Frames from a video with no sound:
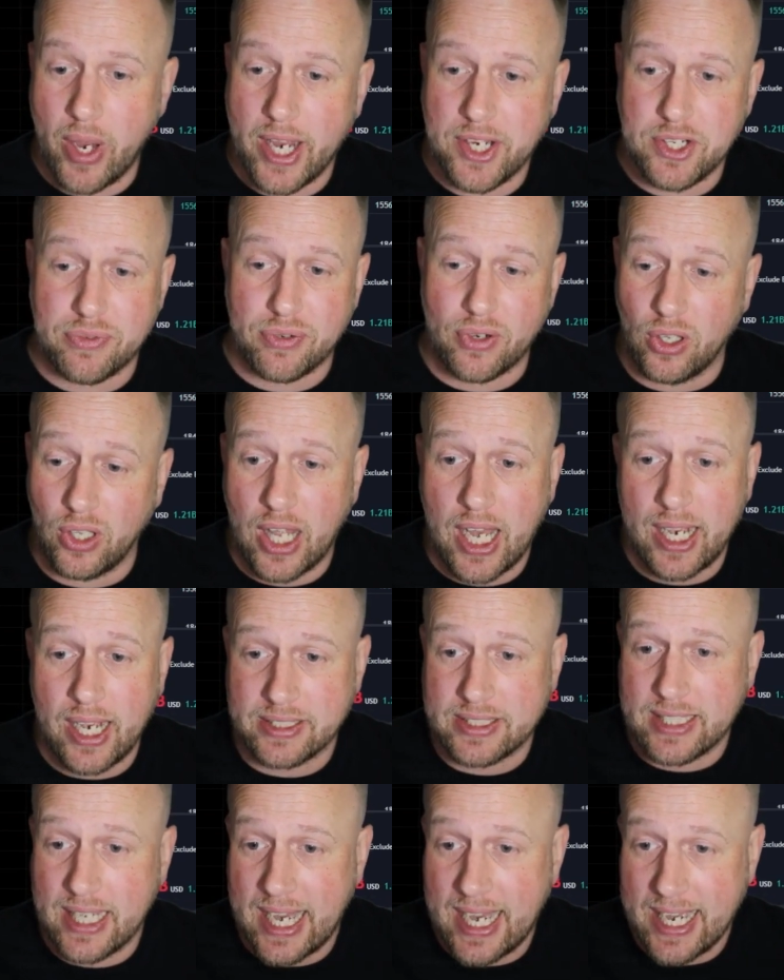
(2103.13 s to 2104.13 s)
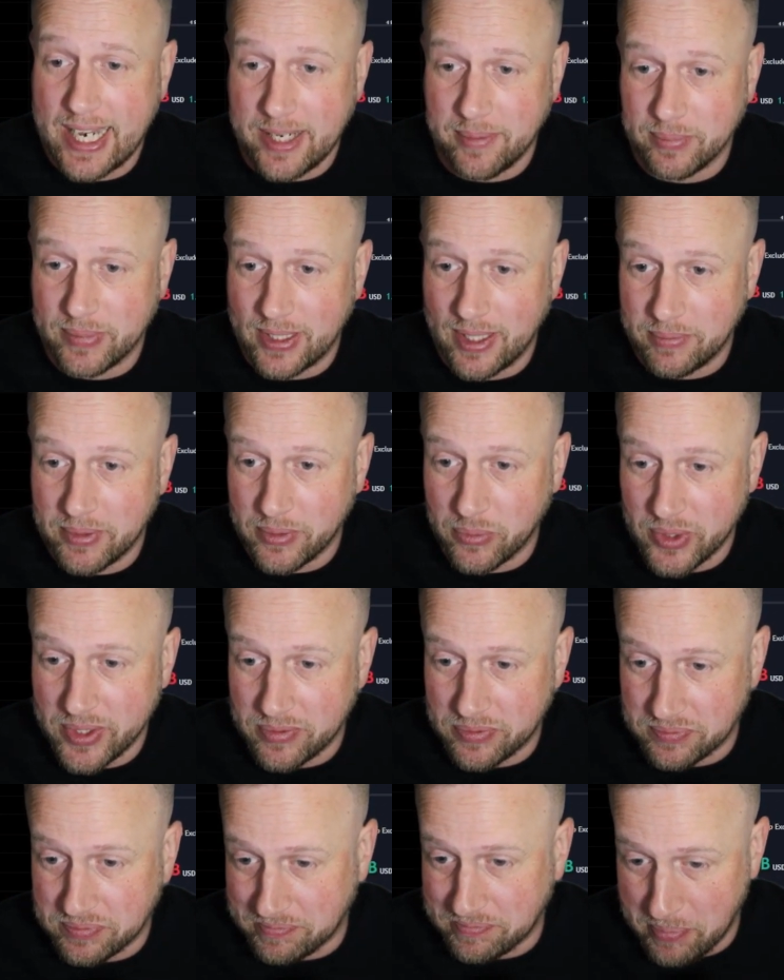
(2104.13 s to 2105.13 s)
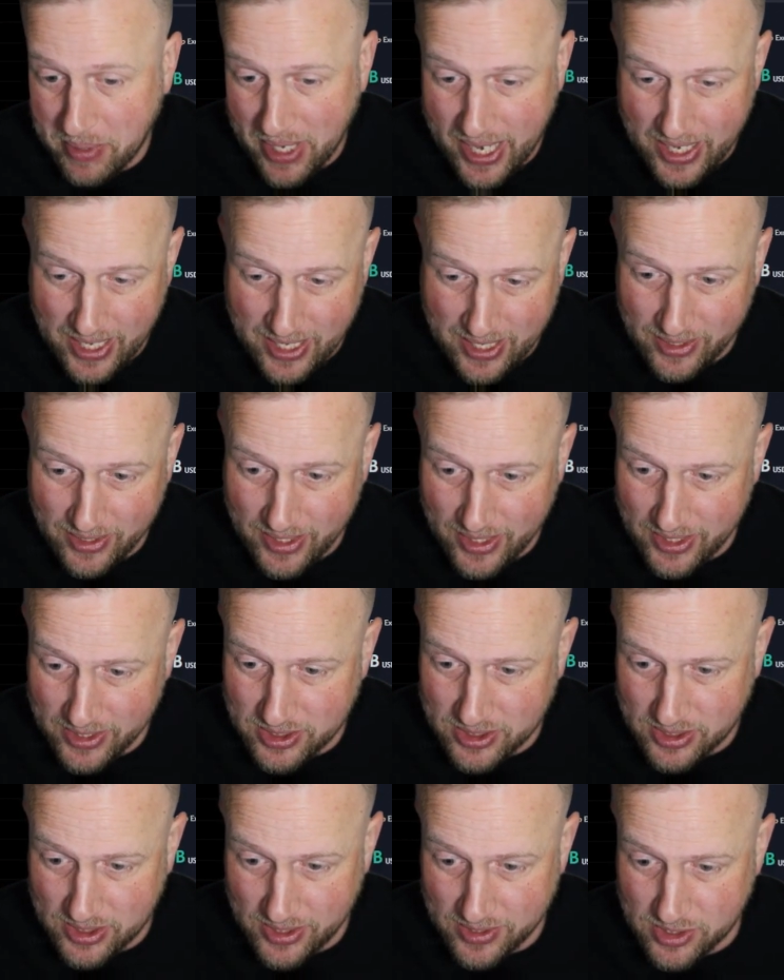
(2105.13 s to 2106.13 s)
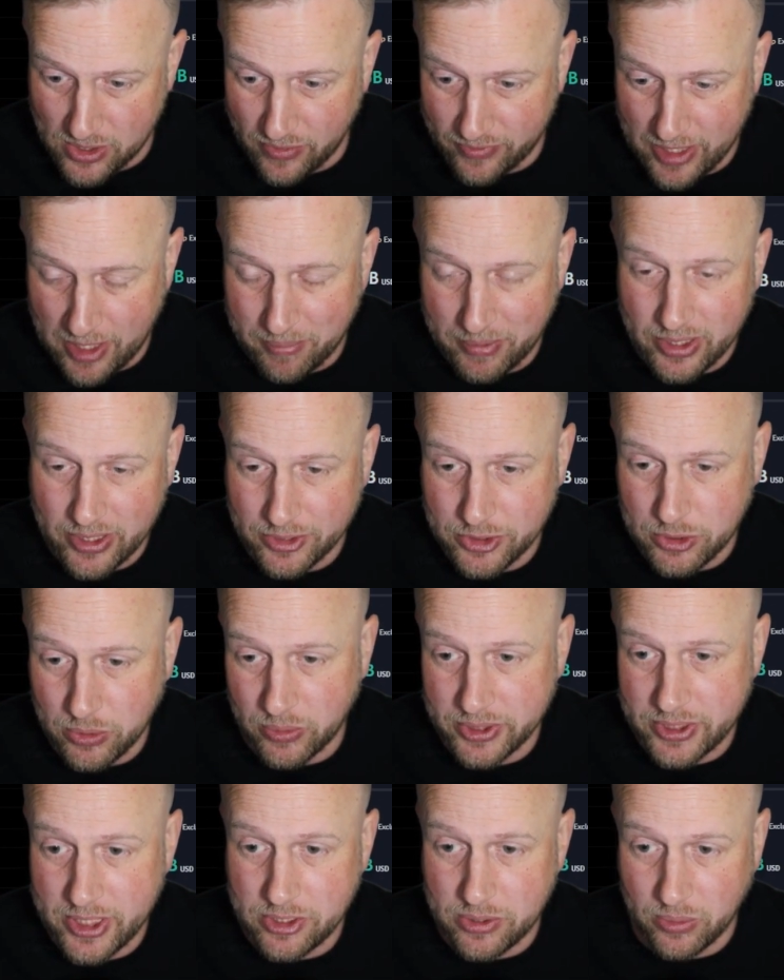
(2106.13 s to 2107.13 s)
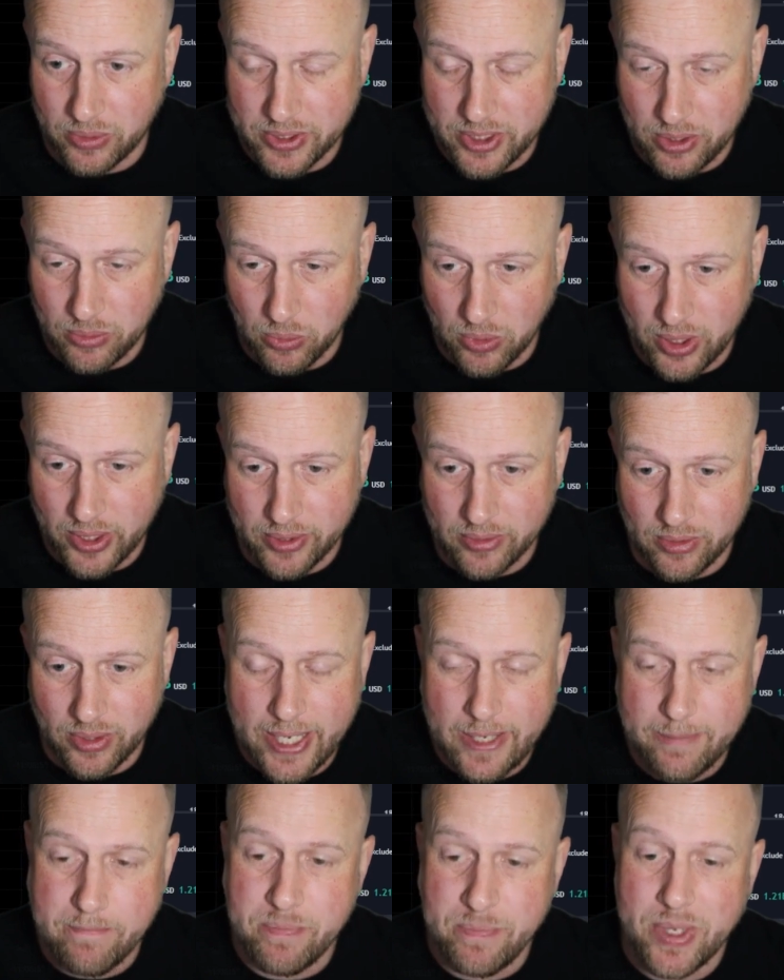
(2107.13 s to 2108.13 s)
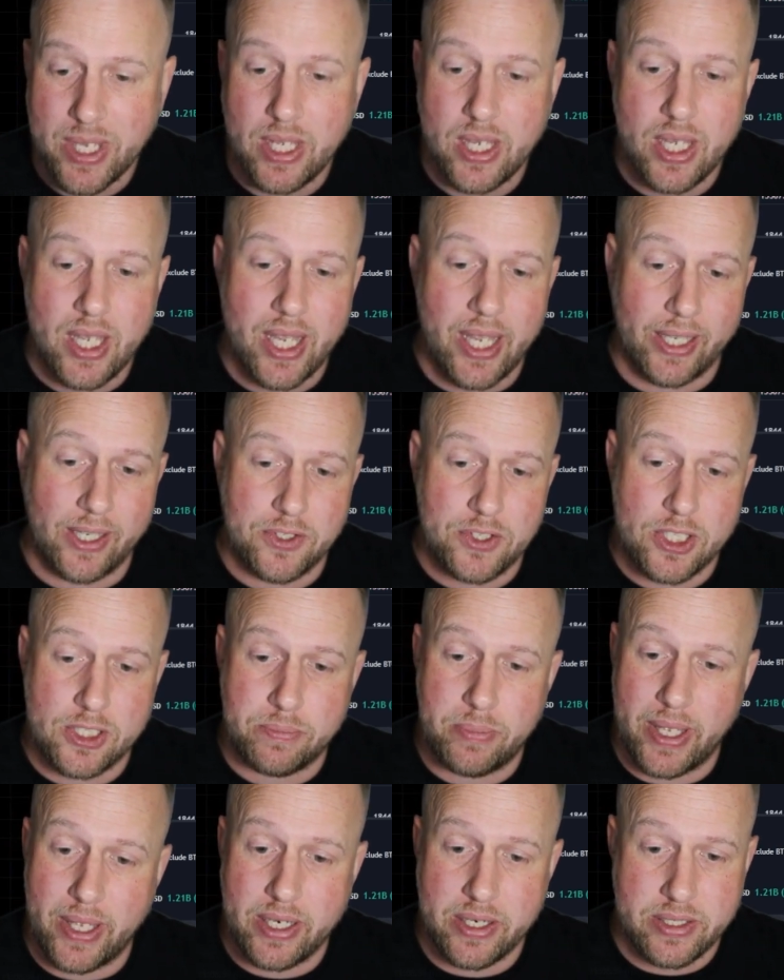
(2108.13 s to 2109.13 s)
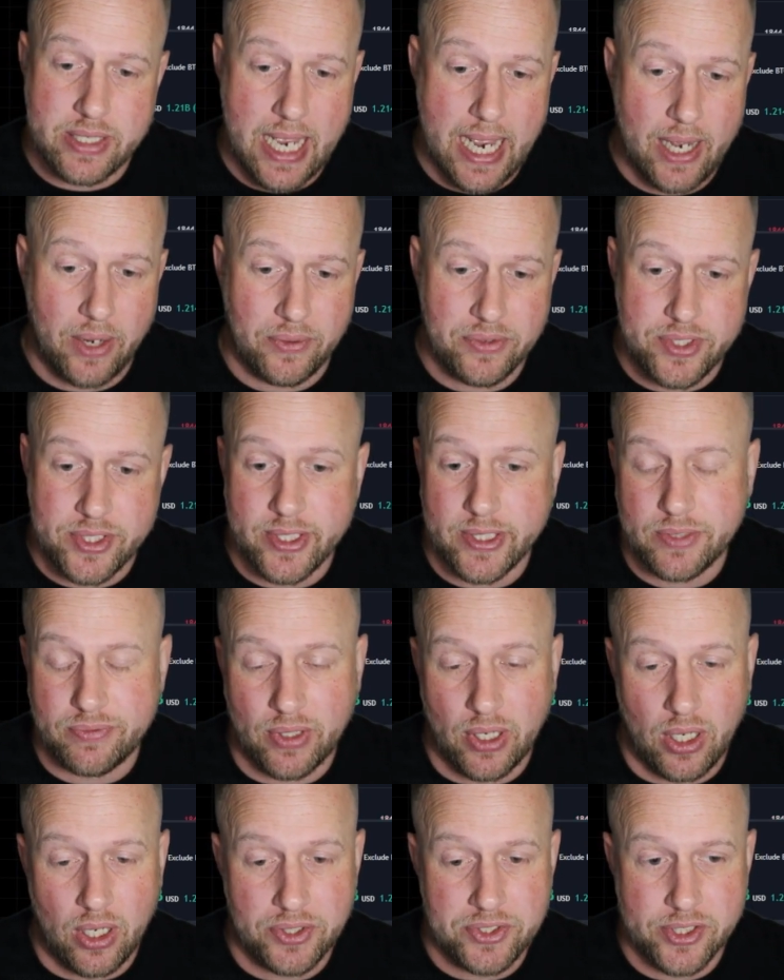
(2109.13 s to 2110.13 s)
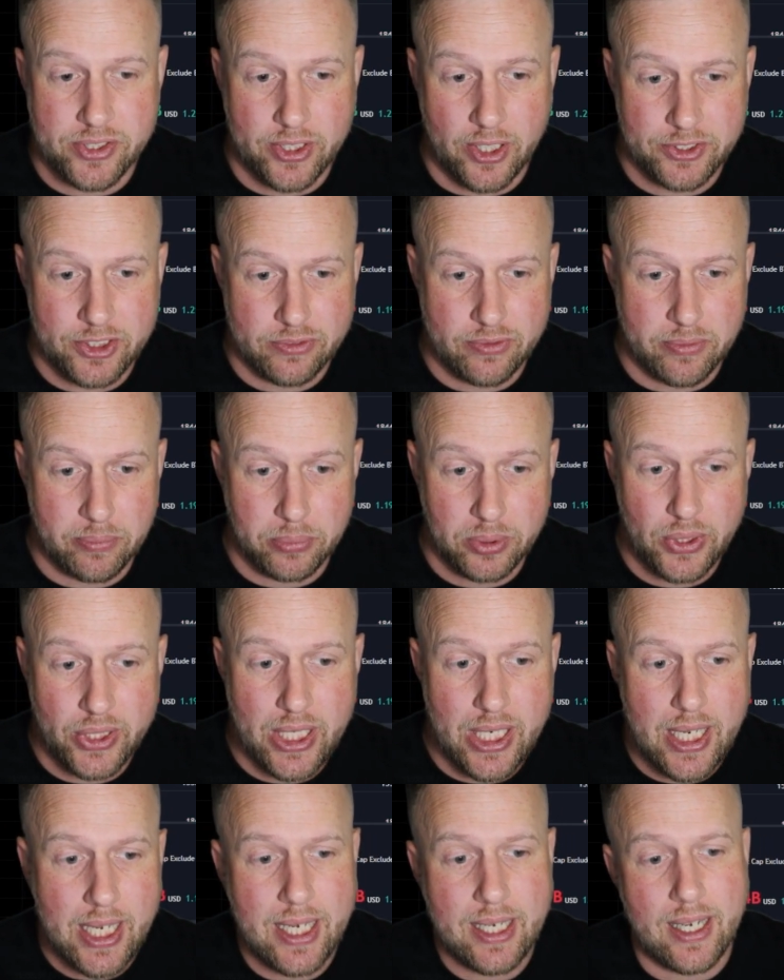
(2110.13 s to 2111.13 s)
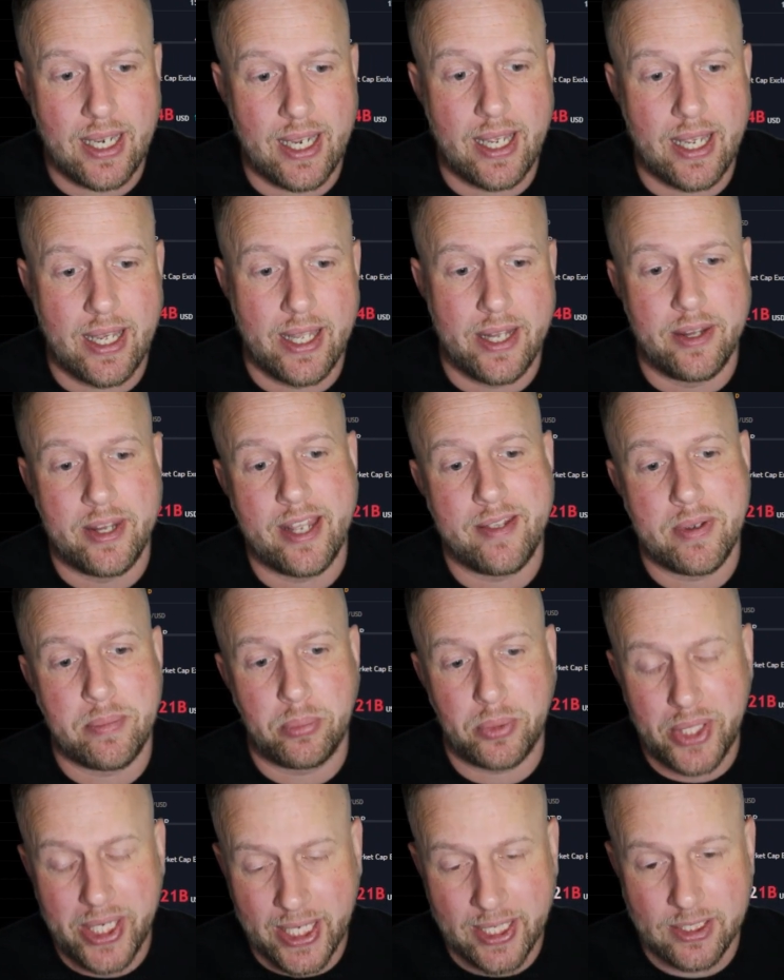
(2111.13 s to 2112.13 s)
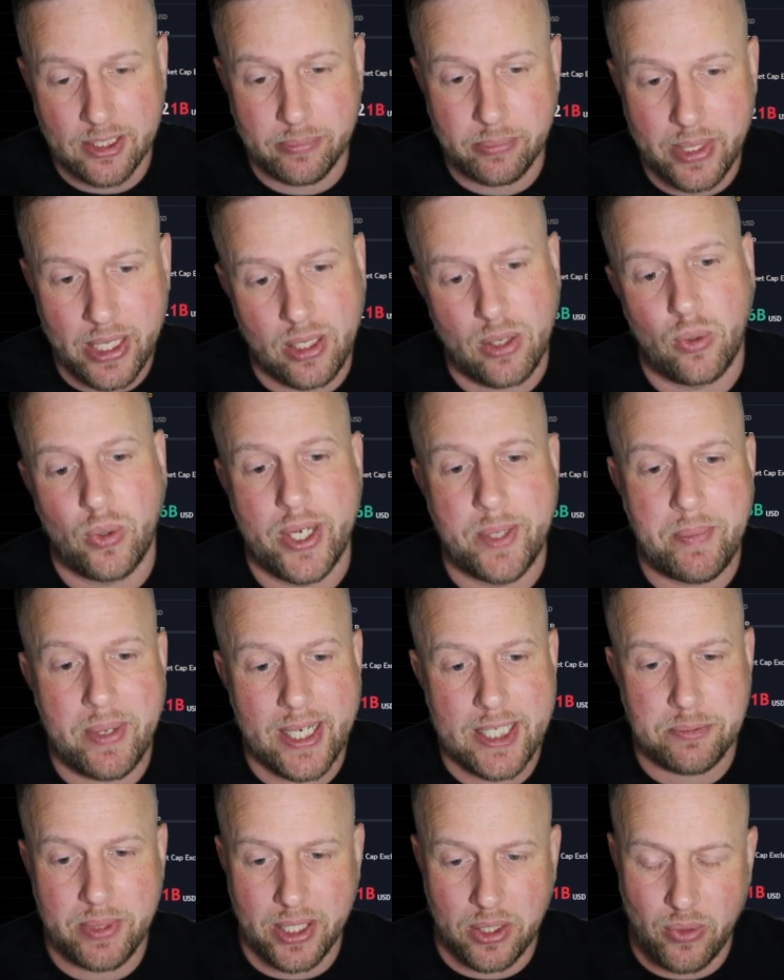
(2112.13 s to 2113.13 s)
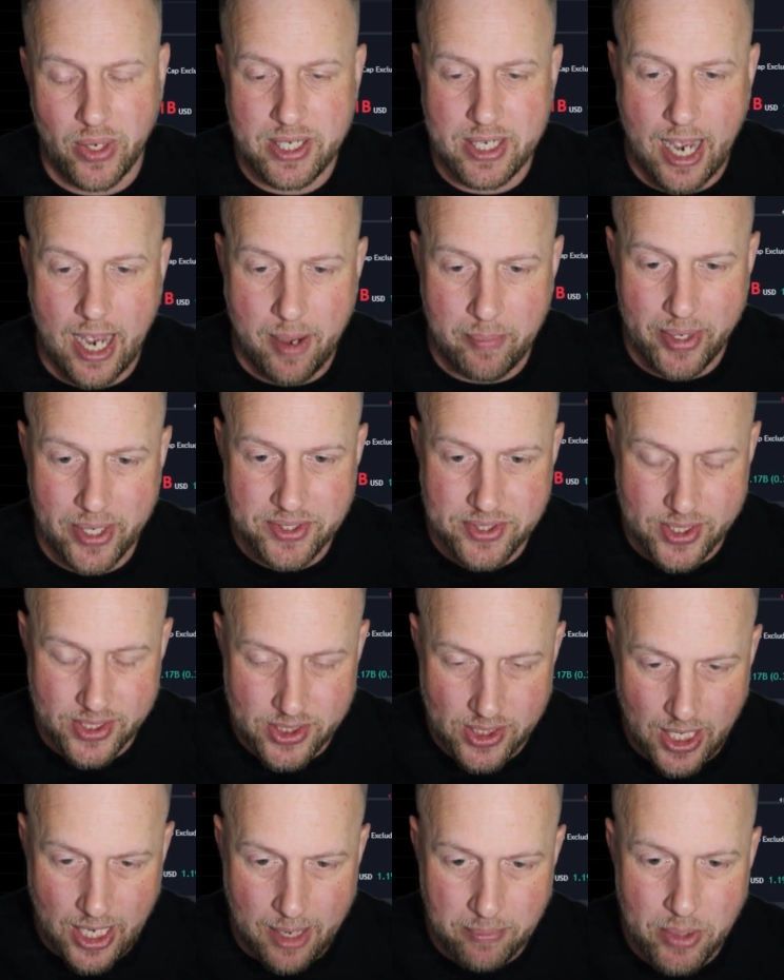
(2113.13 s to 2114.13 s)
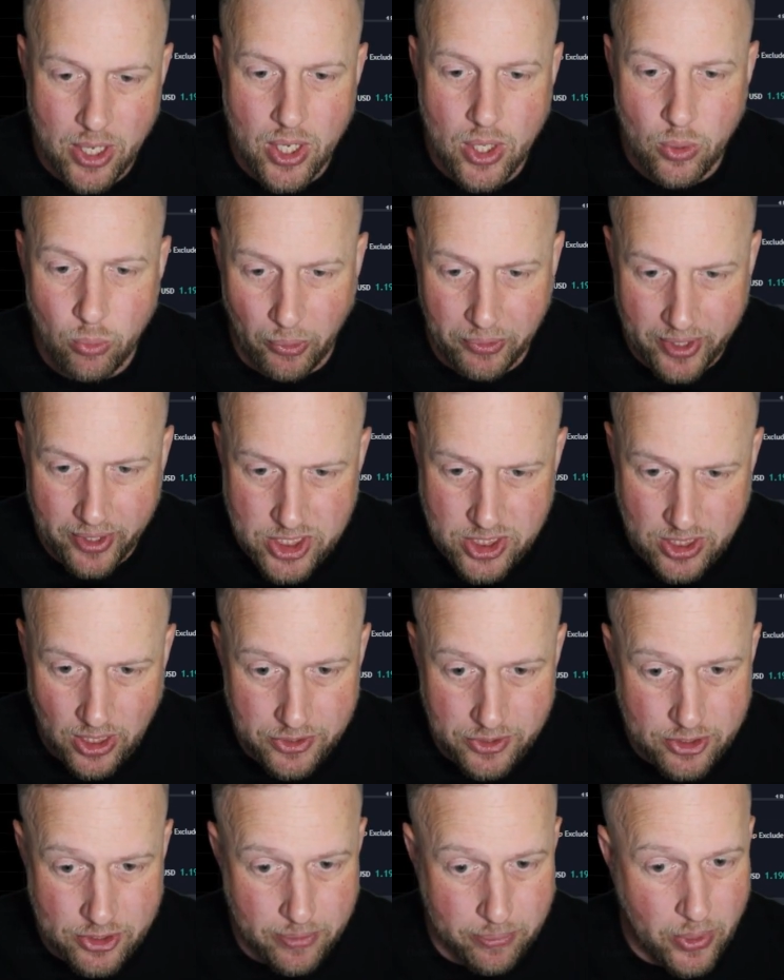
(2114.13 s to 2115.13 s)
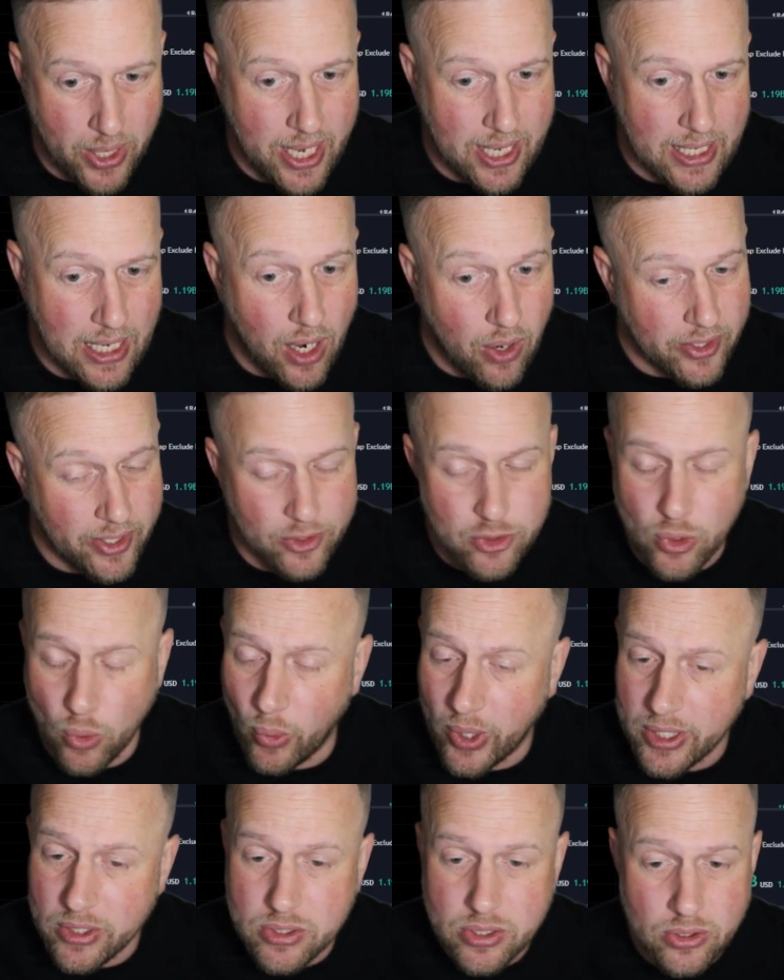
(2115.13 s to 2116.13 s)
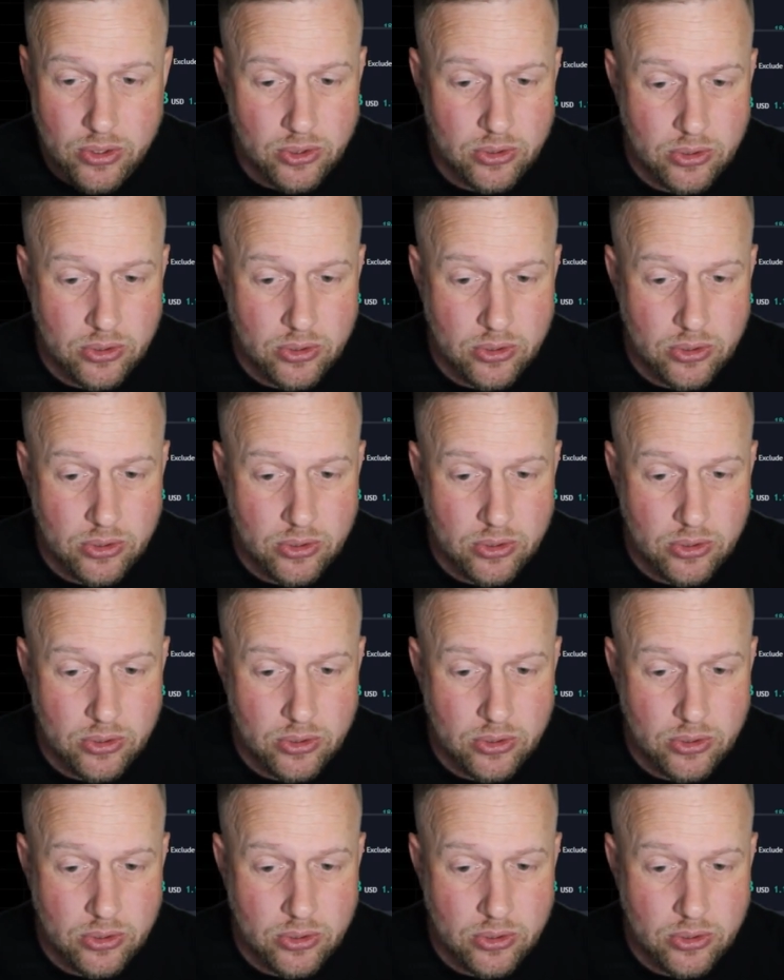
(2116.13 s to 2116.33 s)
for a long time. I mean, we've been in this since November of 2021, right? And it's just been down since for alts. Alts have been bleeding, and they've been bleeding into Bitcoin because Bitcoin dominance is up. When this starts to break out, and it's going to,